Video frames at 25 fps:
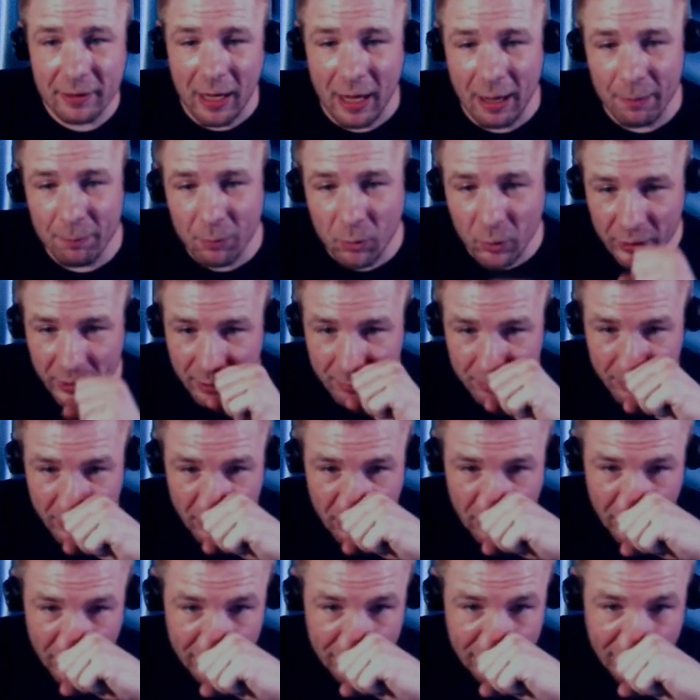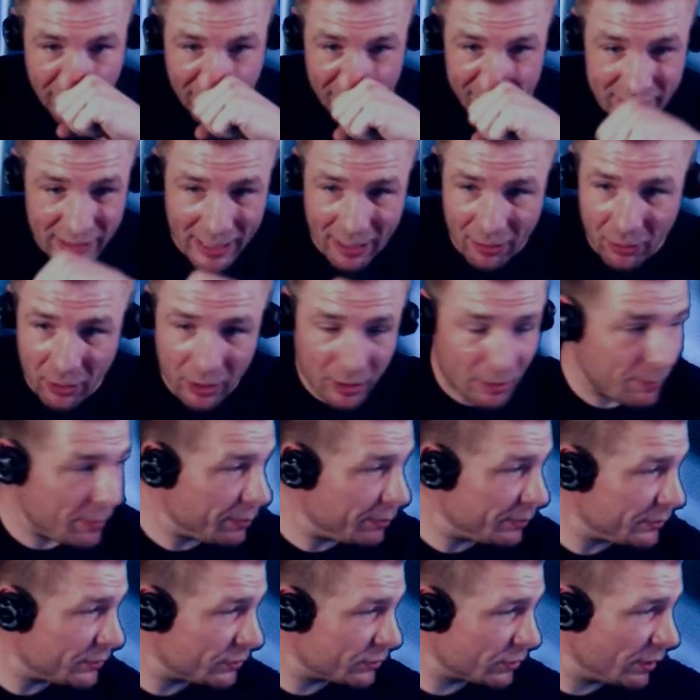I'm only gonna be on. See how long I've
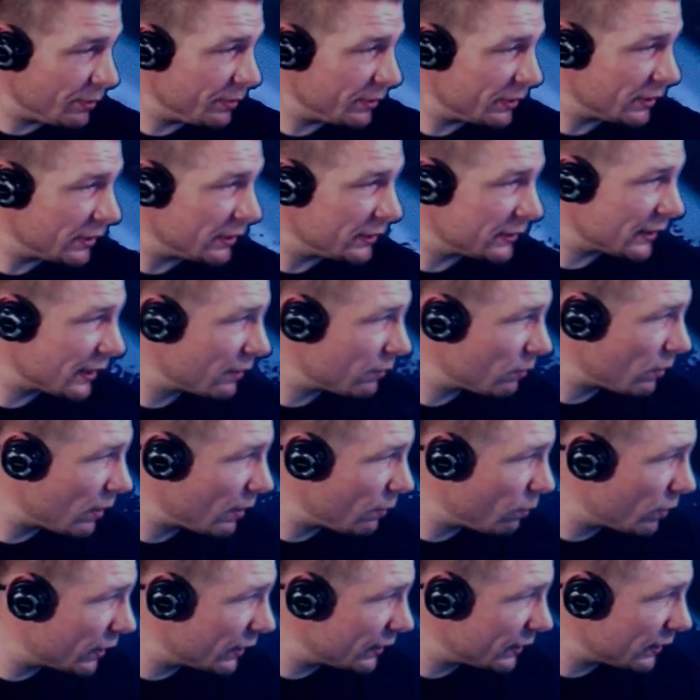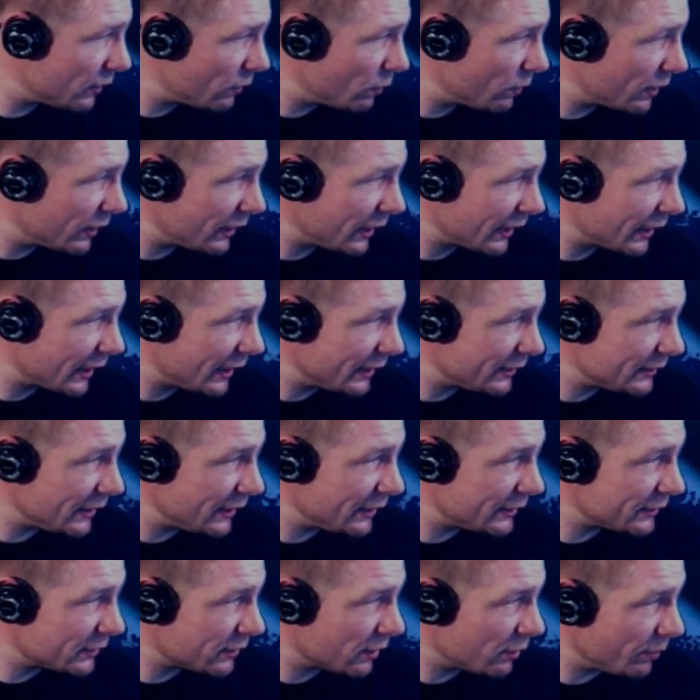been streaming, because don't want, like I said,
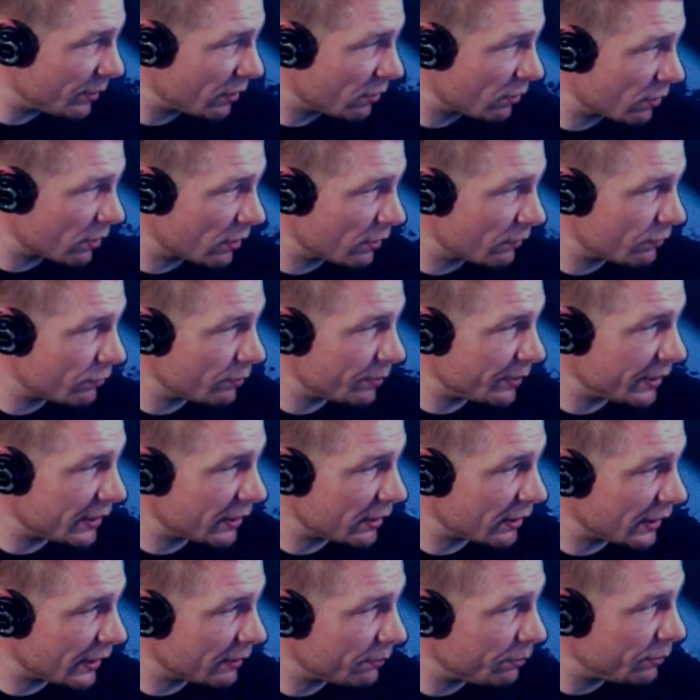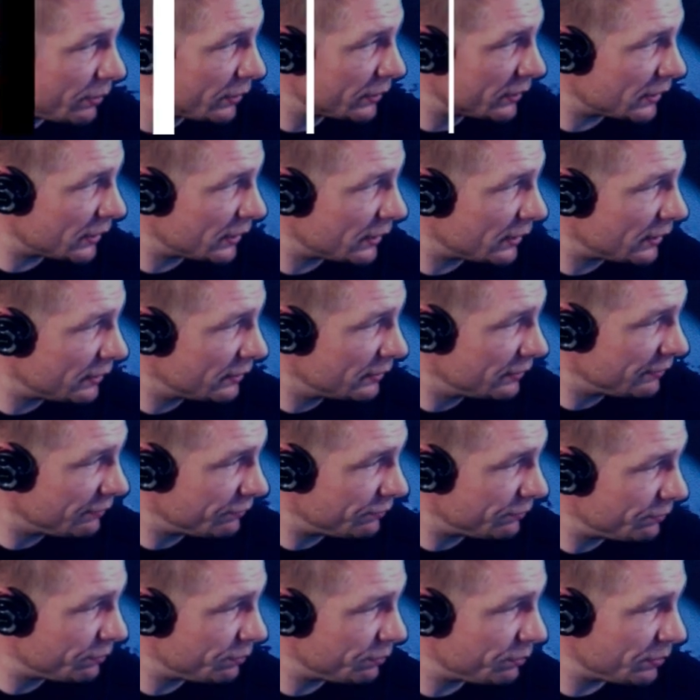it's gonna be hard for me to like put the
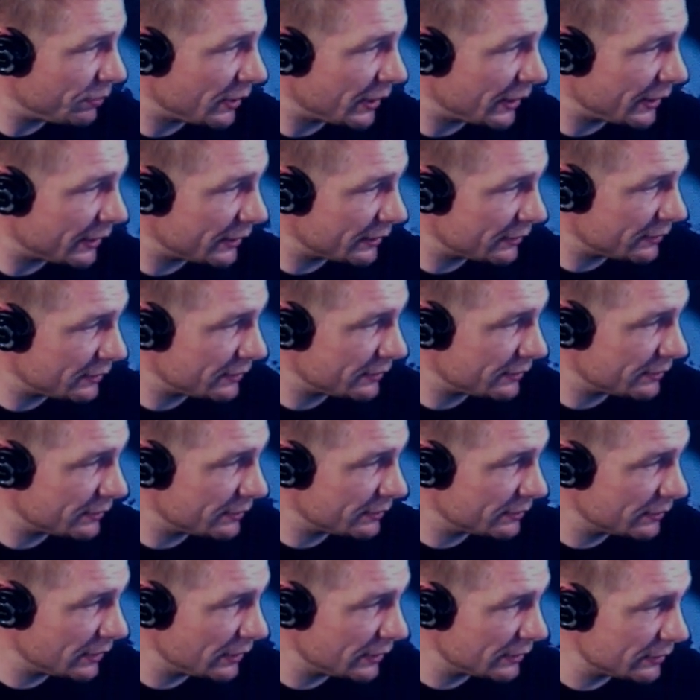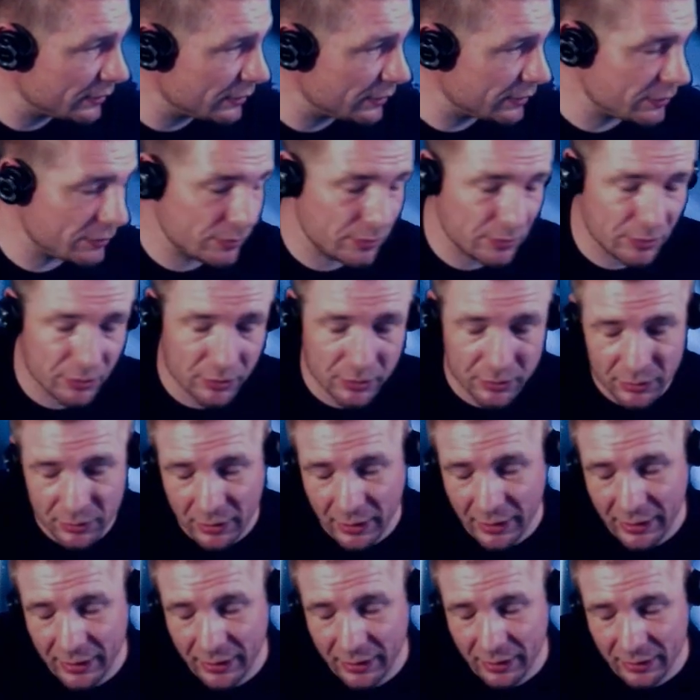like just
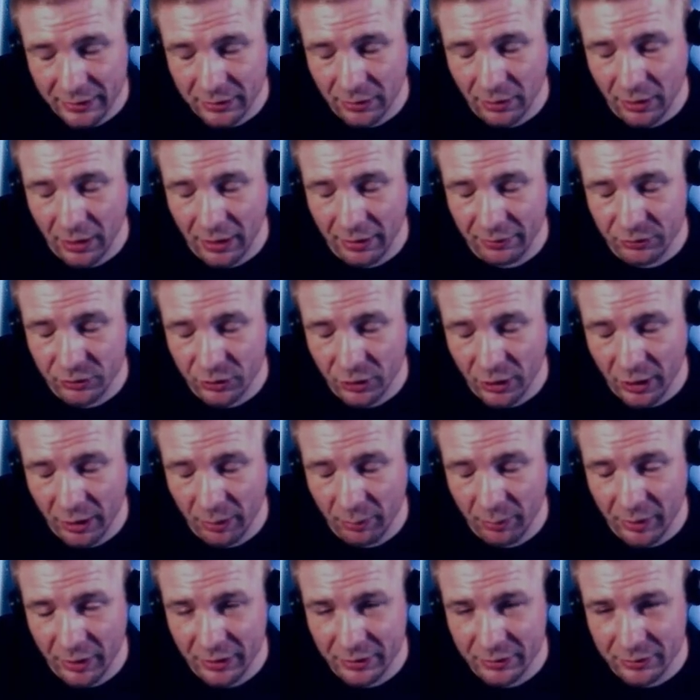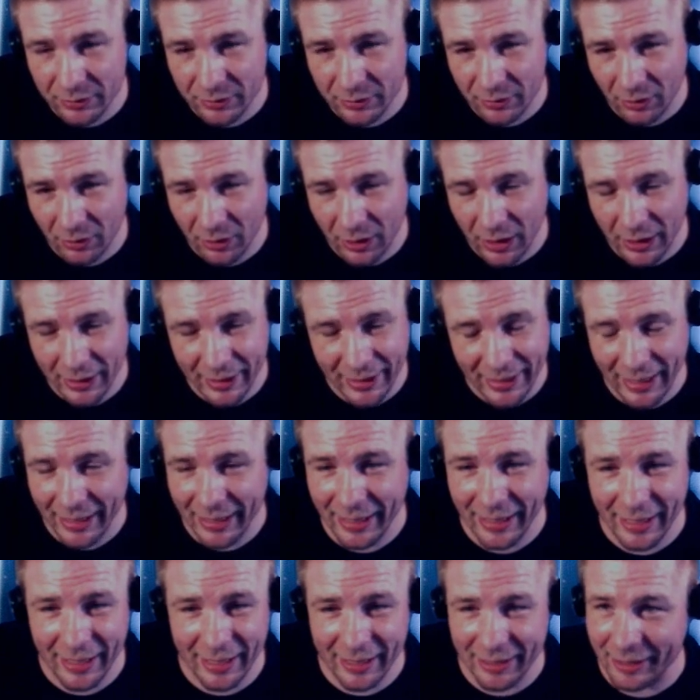like it's a live stream, and I
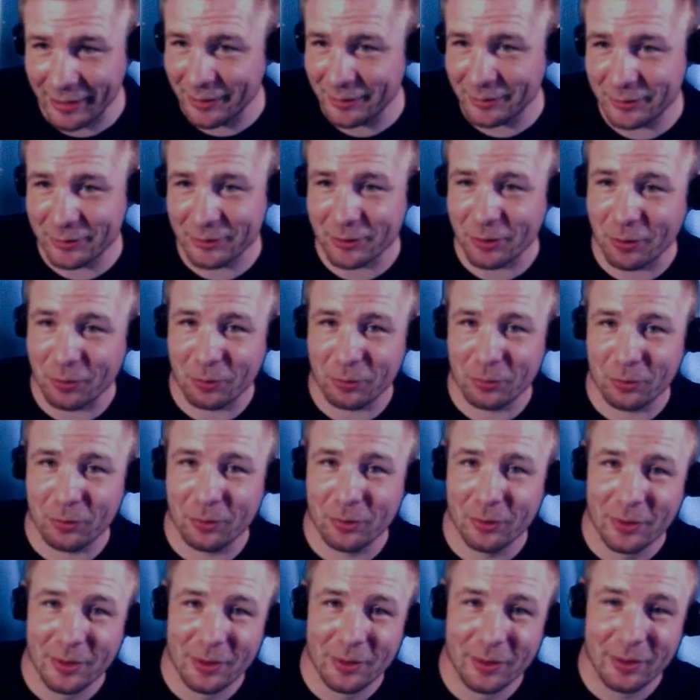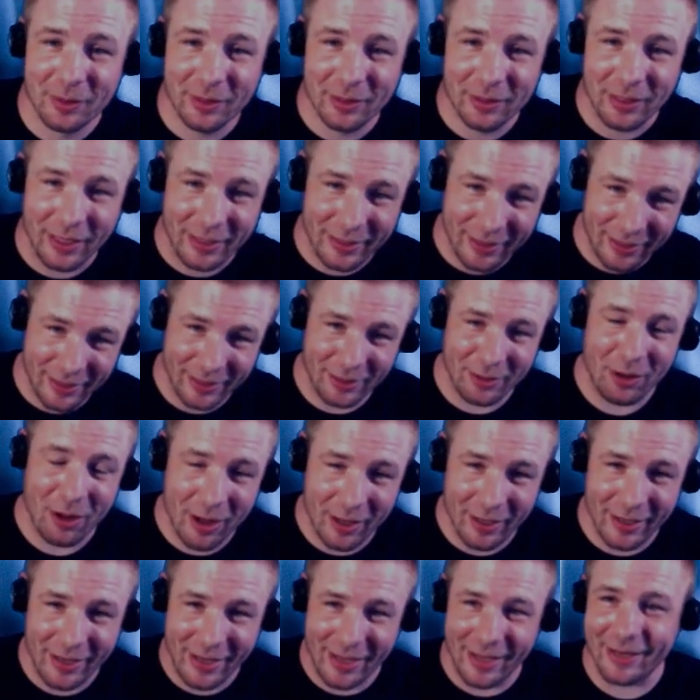can't edit it, so I
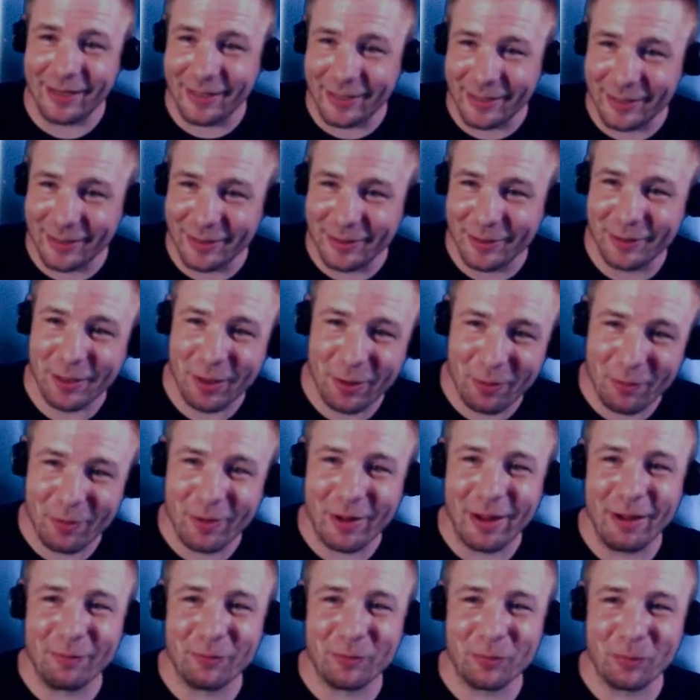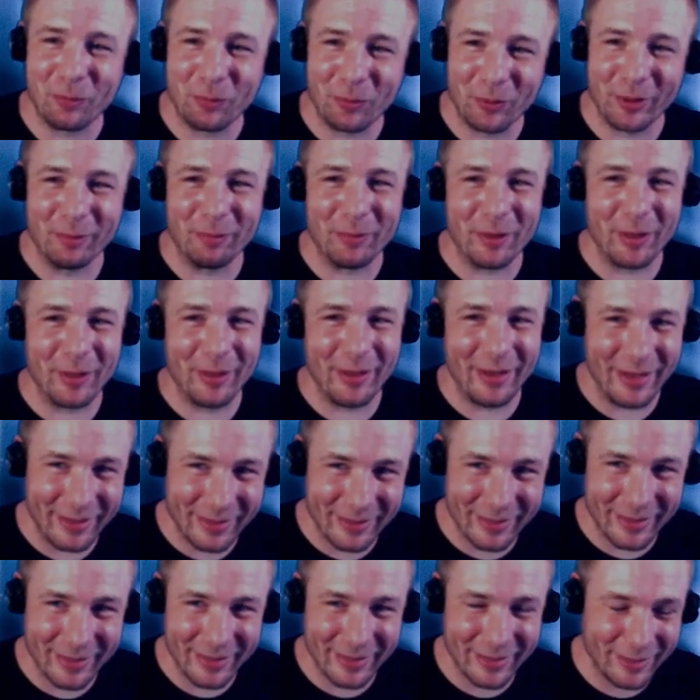cannot edit it, and I don't have to worry about
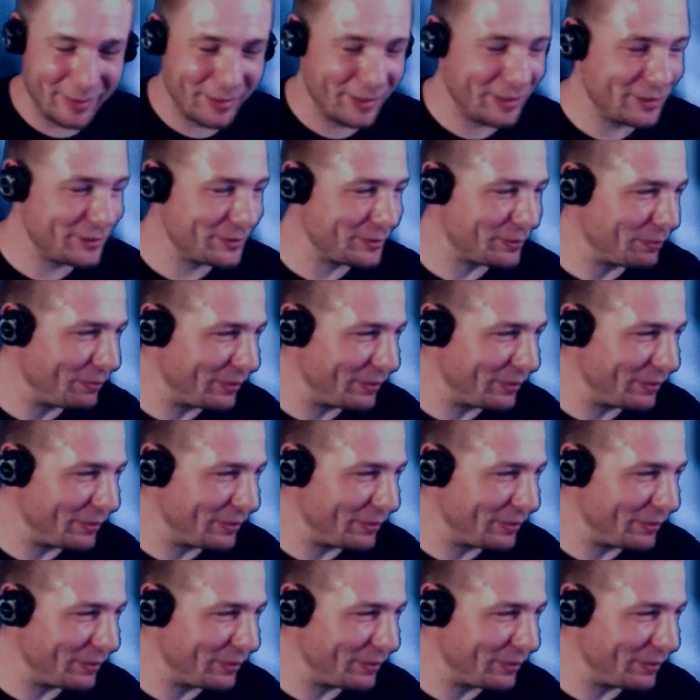editing it. That's the